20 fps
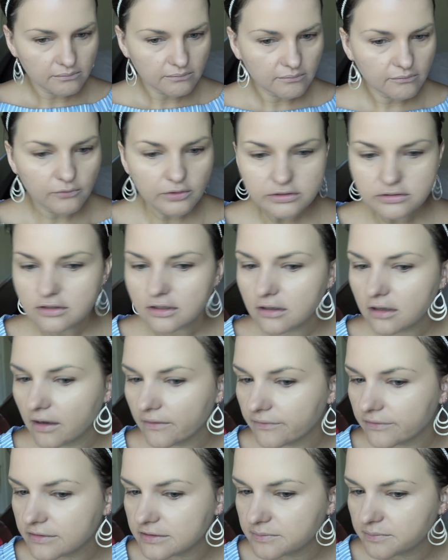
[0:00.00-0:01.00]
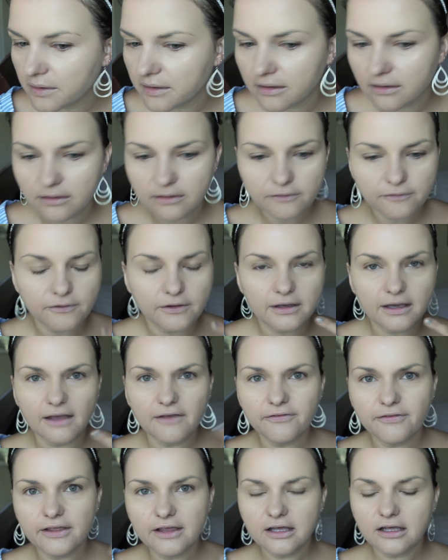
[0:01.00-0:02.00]
Which one covers better, you think? I
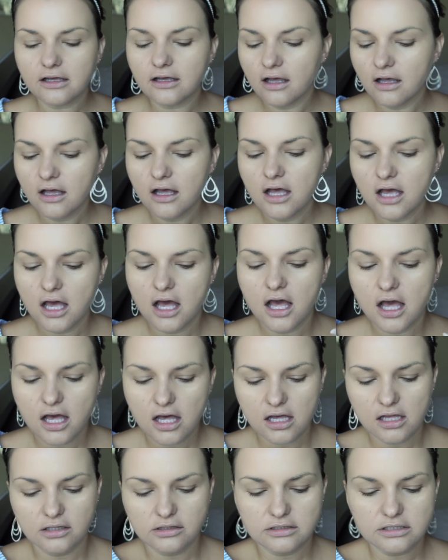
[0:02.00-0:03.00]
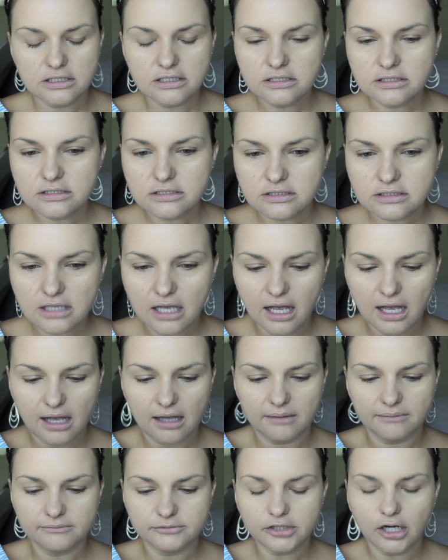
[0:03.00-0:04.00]
think this
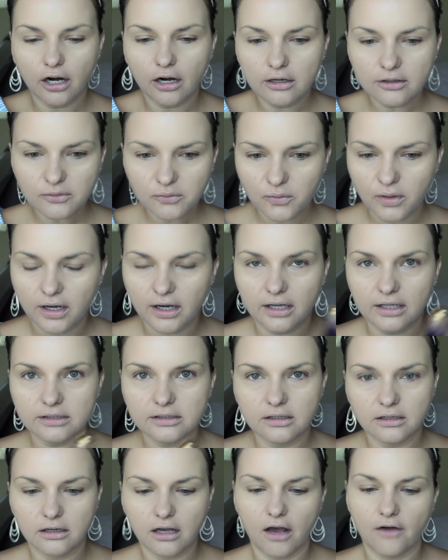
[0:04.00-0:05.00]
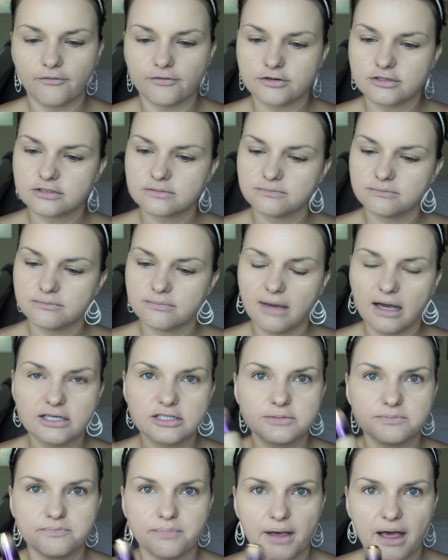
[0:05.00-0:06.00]
Tarte one covers
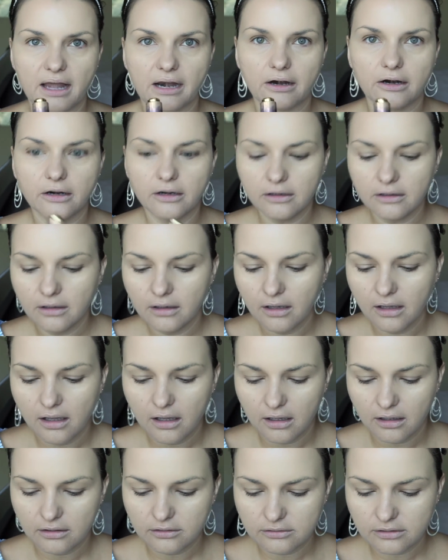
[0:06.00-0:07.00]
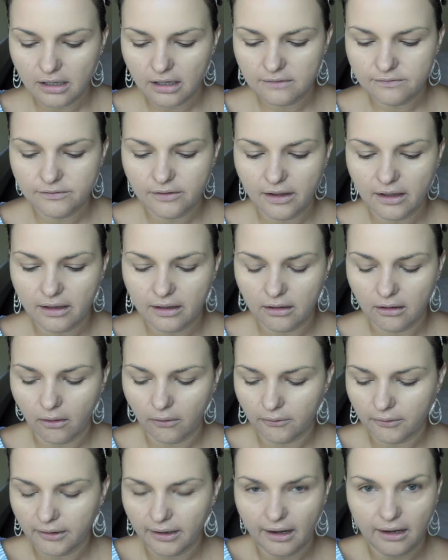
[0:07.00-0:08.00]
much better than the
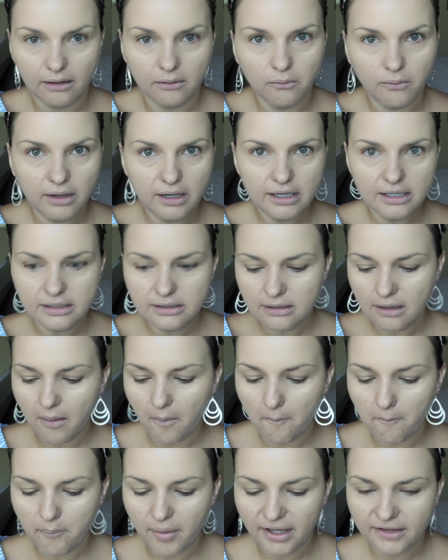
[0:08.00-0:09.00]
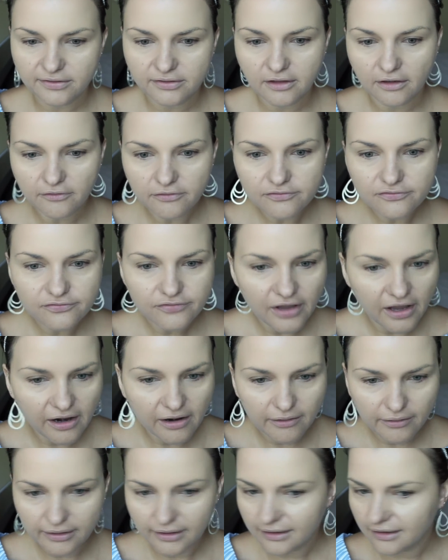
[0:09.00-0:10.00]
L'Oreal one, but they're
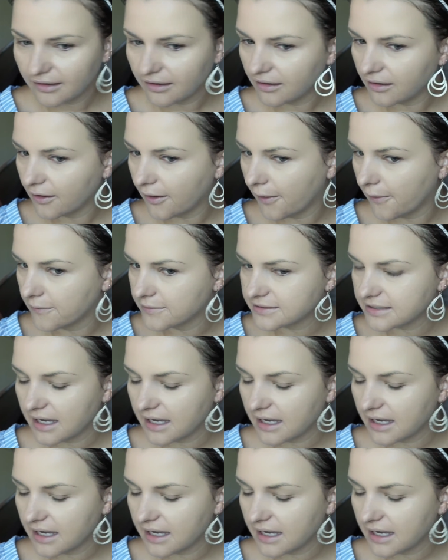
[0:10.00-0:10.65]
very close.